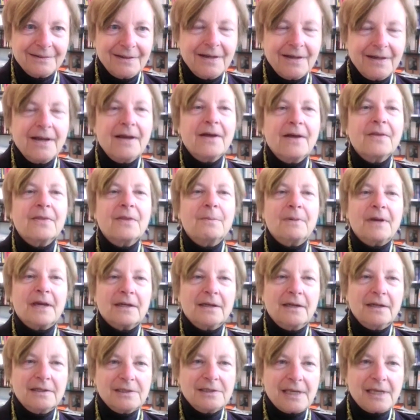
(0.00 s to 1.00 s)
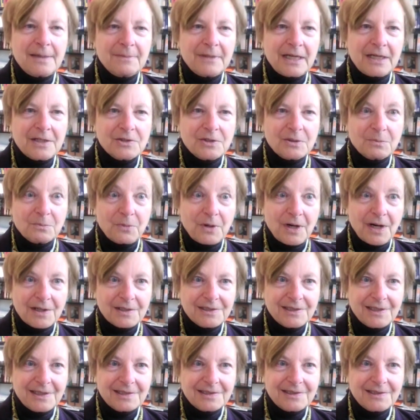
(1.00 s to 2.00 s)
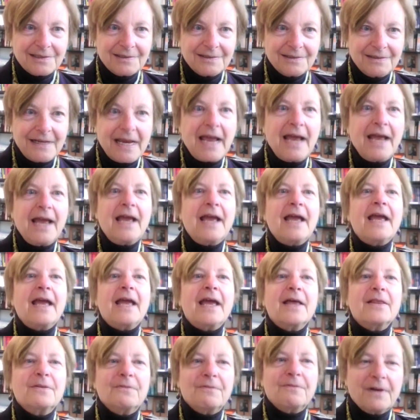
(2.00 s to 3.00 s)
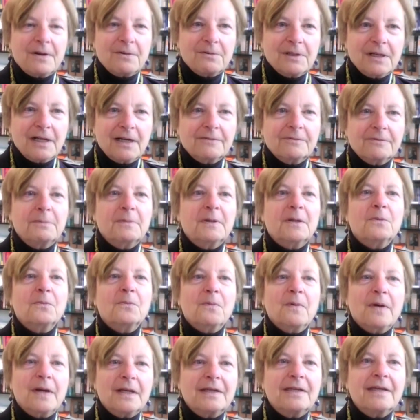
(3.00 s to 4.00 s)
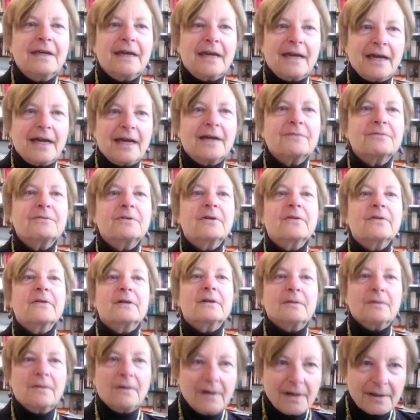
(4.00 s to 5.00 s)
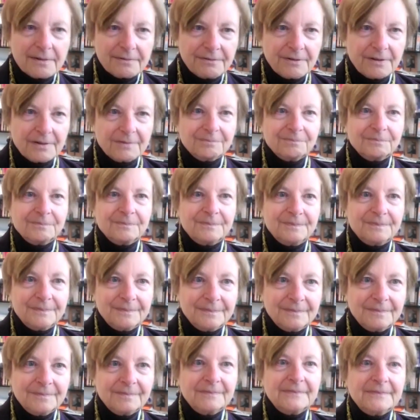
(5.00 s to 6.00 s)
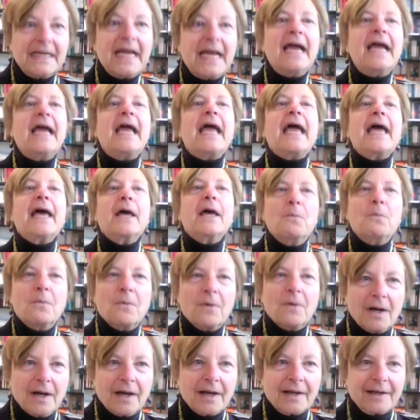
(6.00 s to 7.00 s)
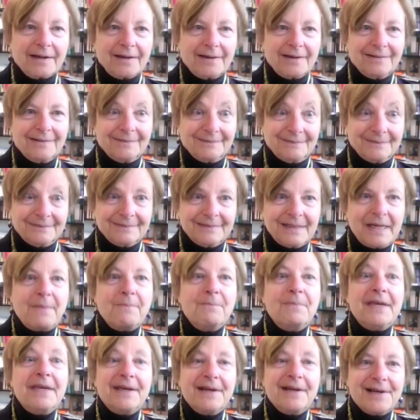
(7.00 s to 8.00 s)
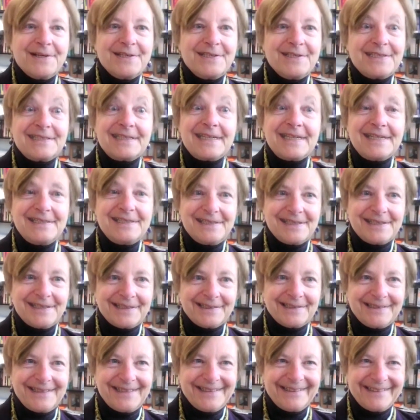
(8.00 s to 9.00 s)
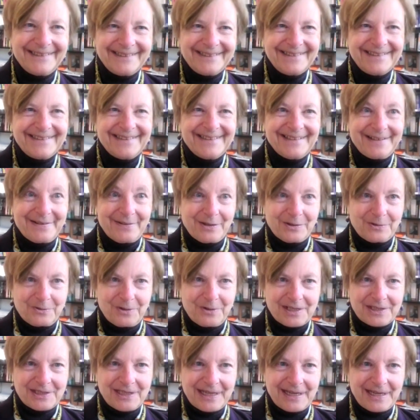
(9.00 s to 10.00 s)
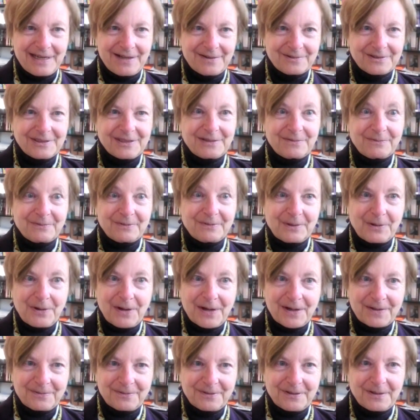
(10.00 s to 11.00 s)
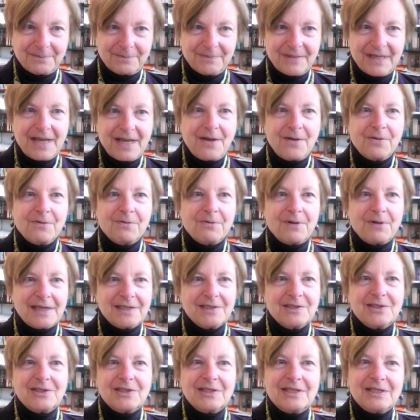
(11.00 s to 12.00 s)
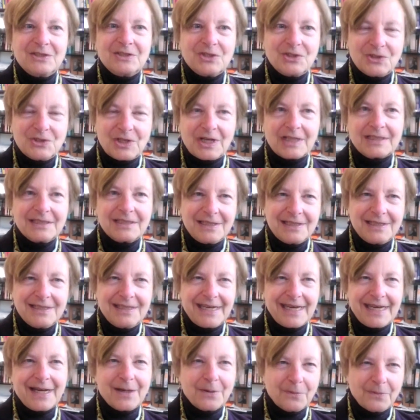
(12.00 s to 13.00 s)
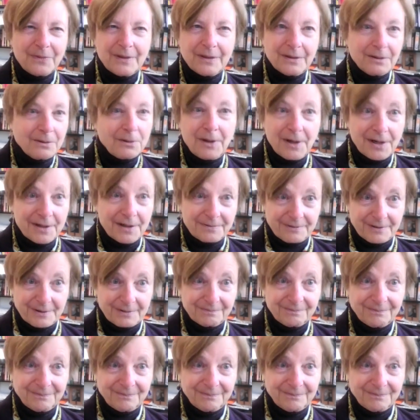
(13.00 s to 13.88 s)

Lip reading: the bank examination process, and the federal government went after the law firm and won because seizing the trust accounts of a law firm threatens to shut down the law firm.